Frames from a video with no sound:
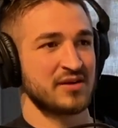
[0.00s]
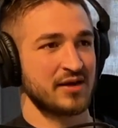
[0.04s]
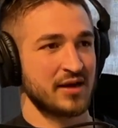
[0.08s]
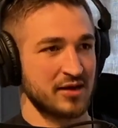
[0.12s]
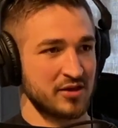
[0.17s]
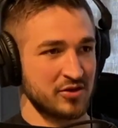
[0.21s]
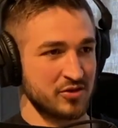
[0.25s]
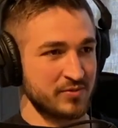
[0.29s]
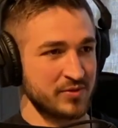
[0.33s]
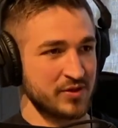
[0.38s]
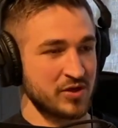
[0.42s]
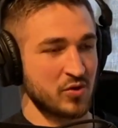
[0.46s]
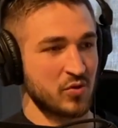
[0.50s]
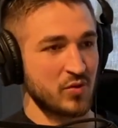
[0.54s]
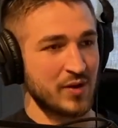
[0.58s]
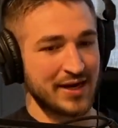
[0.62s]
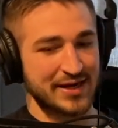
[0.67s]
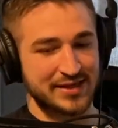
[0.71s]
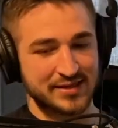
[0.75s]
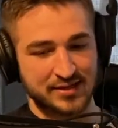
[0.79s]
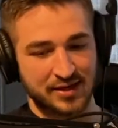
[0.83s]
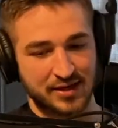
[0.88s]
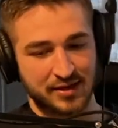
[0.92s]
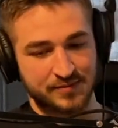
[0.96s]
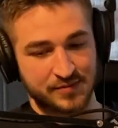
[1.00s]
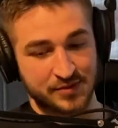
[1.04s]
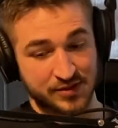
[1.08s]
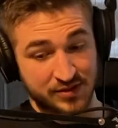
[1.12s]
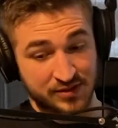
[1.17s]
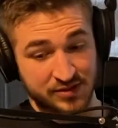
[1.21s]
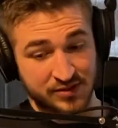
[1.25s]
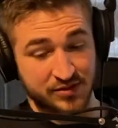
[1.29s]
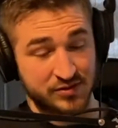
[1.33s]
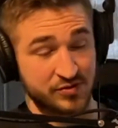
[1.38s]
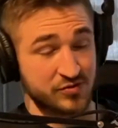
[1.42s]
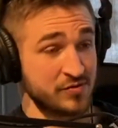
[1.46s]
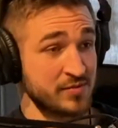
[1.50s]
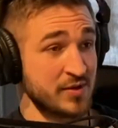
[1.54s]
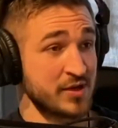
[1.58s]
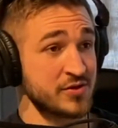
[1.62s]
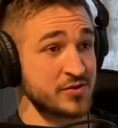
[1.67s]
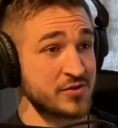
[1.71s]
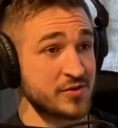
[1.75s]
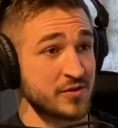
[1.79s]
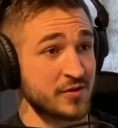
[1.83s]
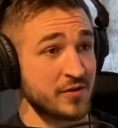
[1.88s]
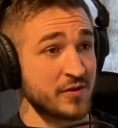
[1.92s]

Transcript: got a little bit of quiet time to do my journal.